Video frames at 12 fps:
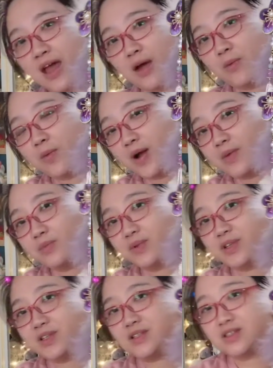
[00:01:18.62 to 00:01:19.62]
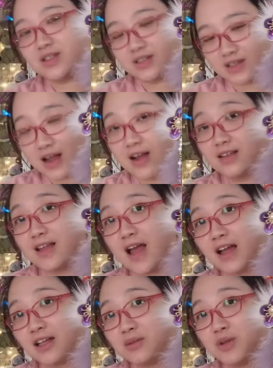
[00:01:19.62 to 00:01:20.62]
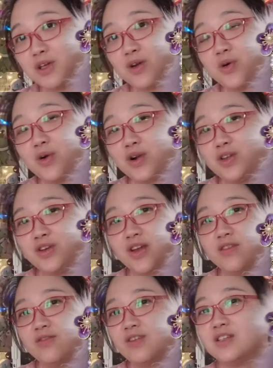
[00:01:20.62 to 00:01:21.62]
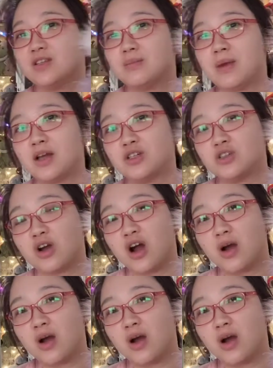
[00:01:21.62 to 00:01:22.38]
one, please just contact me or you can visit my shop.